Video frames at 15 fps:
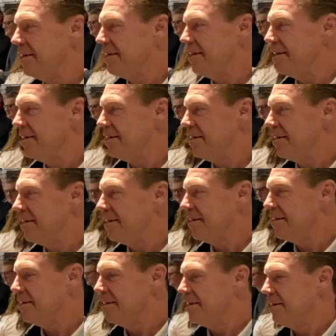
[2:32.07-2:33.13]

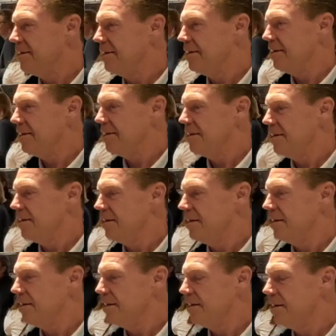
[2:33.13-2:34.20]

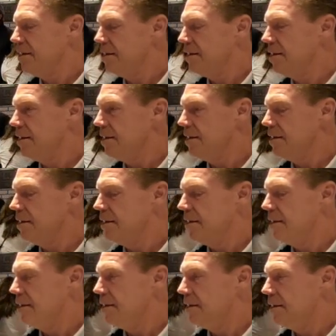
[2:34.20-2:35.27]

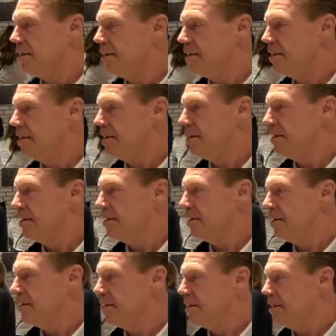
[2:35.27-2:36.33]

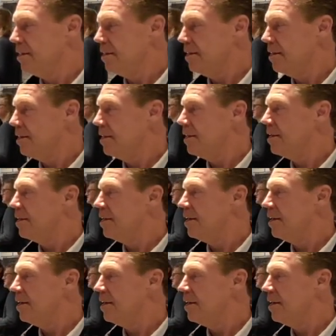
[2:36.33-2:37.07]
[no speech]